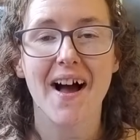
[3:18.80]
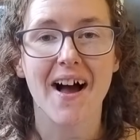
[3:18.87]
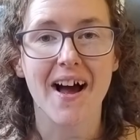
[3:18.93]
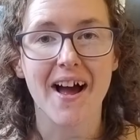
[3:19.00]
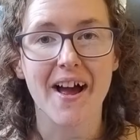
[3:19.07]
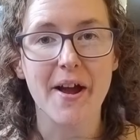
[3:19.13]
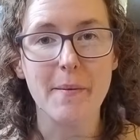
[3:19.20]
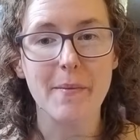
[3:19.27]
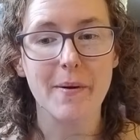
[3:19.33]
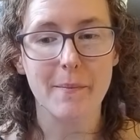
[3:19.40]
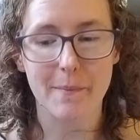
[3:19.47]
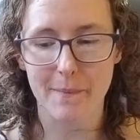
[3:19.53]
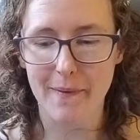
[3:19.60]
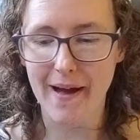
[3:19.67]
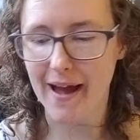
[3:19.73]
I'm
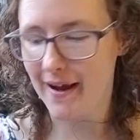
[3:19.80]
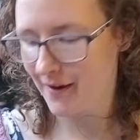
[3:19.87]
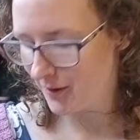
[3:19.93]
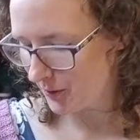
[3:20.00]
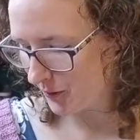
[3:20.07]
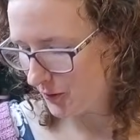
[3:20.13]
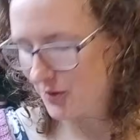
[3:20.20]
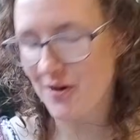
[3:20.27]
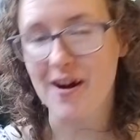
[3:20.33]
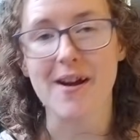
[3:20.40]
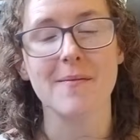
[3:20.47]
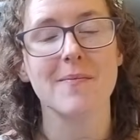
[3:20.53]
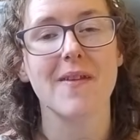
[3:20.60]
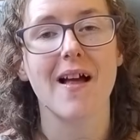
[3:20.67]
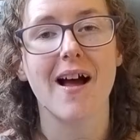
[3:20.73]
back. All
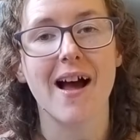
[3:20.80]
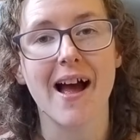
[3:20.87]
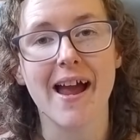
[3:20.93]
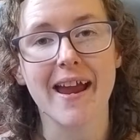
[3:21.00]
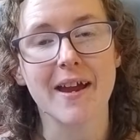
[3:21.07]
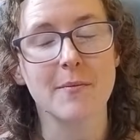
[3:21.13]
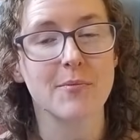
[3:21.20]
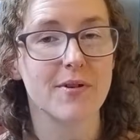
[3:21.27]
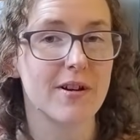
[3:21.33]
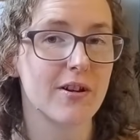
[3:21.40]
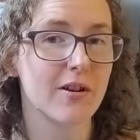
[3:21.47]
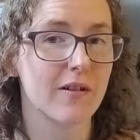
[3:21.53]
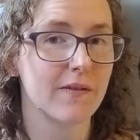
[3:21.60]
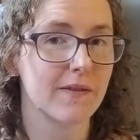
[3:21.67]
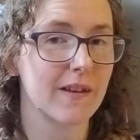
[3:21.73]
right, I am
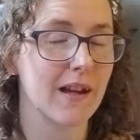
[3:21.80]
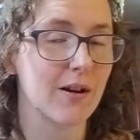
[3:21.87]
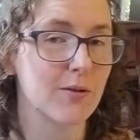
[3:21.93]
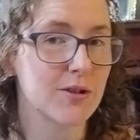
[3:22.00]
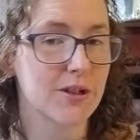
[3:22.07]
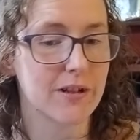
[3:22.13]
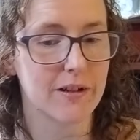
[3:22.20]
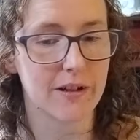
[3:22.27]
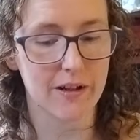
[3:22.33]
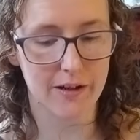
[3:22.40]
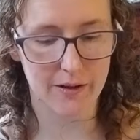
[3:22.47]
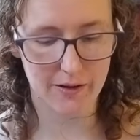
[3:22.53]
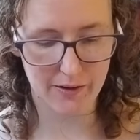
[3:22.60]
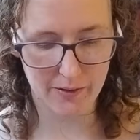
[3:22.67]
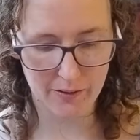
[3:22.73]
printing off the Elton
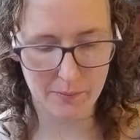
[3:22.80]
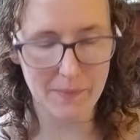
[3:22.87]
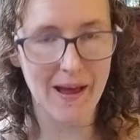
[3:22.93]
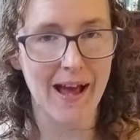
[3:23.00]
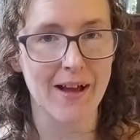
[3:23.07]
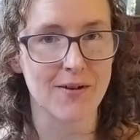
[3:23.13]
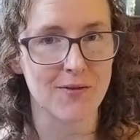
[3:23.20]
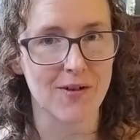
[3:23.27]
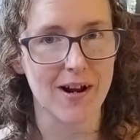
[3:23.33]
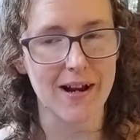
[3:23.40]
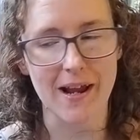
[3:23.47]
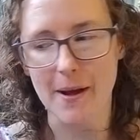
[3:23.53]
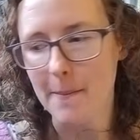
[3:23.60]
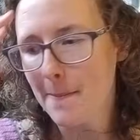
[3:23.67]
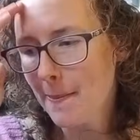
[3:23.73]
pattern right
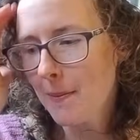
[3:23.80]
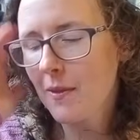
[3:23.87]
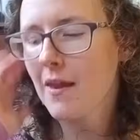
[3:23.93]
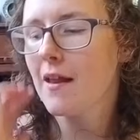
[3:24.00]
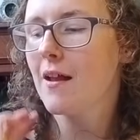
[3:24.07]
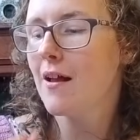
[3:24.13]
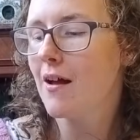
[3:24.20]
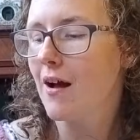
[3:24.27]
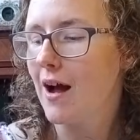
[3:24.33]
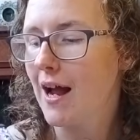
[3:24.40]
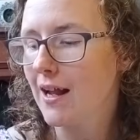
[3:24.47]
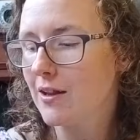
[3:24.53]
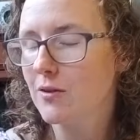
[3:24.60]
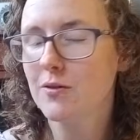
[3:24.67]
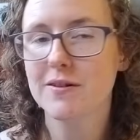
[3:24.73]
now.
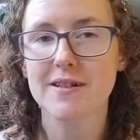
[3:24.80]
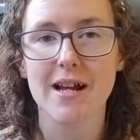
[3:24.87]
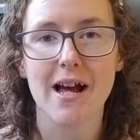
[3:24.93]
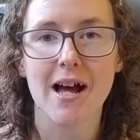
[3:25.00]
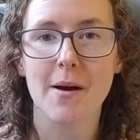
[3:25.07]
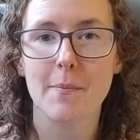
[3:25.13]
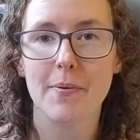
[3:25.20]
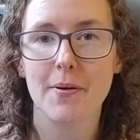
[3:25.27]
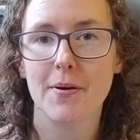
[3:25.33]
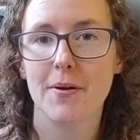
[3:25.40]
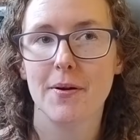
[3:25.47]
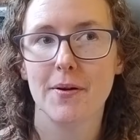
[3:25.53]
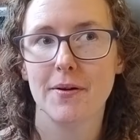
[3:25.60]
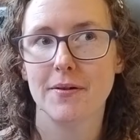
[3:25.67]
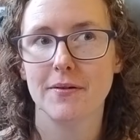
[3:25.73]
I looked up
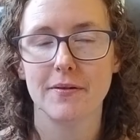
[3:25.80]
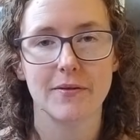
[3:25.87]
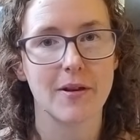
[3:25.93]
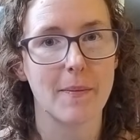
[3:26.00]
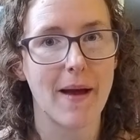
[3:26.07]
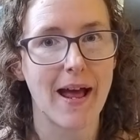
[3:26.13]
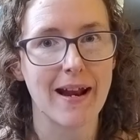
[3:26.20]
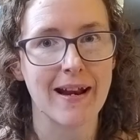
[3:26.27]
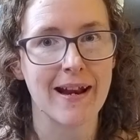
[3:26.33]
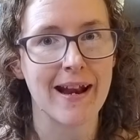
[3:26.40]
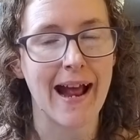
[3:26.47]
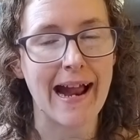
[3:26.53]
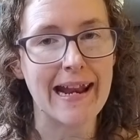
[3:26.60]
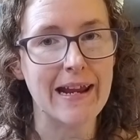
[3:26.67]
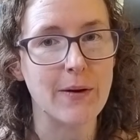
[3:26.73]
the
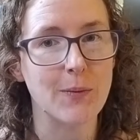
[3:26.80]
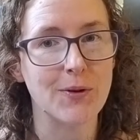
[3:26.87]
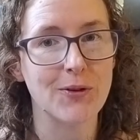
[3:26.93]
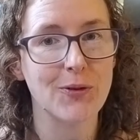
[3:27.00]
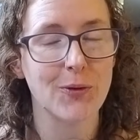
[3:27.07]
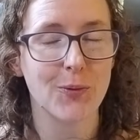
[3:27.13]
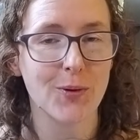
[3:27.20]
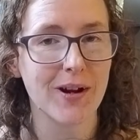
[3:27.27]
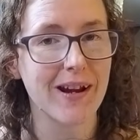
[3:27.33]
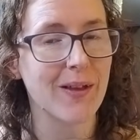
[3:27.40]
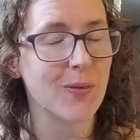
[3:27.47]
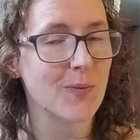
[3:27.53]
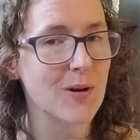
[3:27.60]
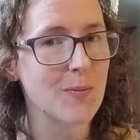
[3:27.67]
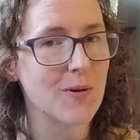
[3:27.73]
pattern and it was 3
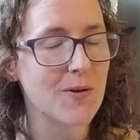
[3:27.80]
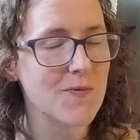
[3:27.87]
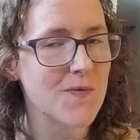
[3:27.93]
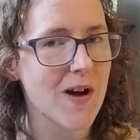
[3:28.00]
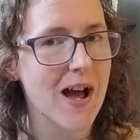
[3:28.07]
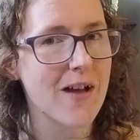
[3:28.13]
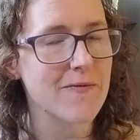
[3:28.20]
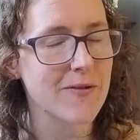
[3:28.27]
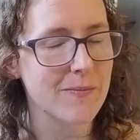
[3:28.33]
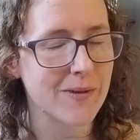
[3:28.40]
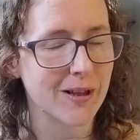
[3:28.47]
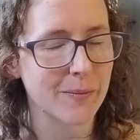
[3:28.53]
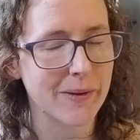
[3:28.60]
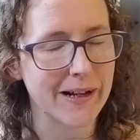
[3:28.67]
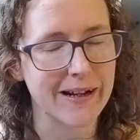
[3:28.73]
and 3.5
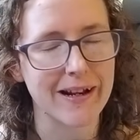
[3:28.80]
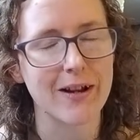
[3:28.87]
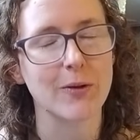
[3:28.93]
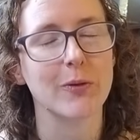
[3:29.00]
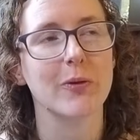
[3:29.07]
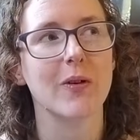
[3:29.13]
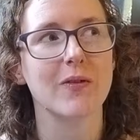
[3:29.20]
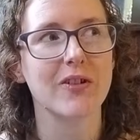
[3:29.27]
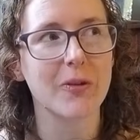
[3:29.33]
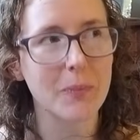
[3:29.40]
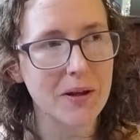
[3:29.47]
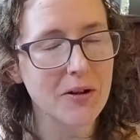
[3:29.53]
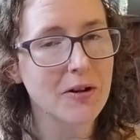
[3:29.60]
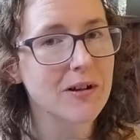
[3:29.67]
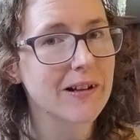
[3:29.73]
millimeter needles. So I've just
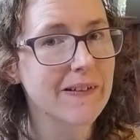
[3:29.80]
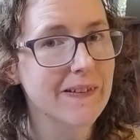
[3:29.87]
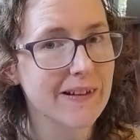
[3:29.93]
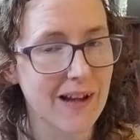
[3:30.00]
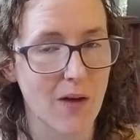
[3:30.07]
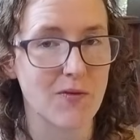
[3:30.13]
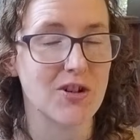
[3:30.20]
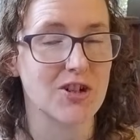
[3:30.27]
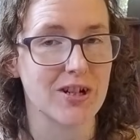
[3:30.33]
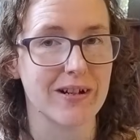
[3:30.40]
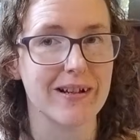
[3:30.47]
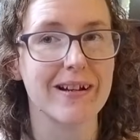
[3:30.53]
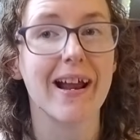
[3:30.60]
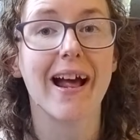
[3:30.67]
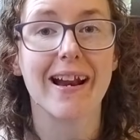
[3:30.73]
been on a scavenger
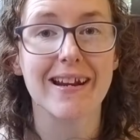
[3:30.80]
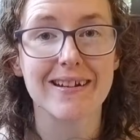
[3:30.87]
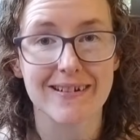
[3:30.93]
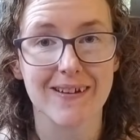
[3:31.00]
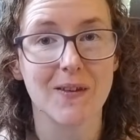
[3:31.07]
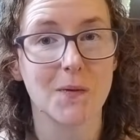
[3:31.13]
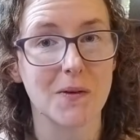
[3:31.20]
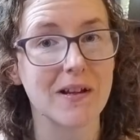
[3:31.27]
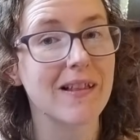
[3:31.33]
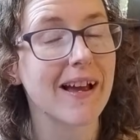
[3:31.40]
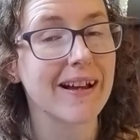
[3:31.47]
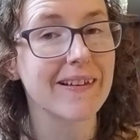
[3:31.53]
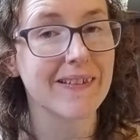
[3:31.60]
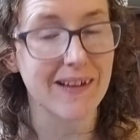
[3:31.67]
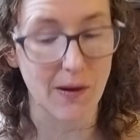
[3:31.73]
hunt, and it does feel
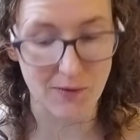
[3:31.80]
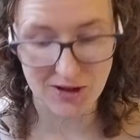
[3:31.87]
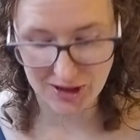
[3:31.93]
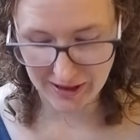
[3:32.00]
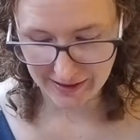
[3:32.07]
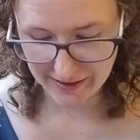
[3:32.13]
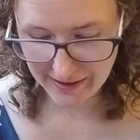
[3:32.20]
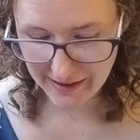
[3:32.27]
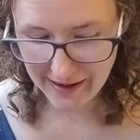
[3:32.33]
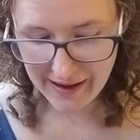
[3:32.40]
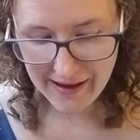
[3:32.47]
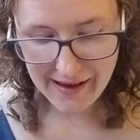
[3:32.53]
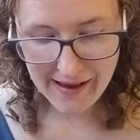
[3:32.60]
like a scavenger hunt.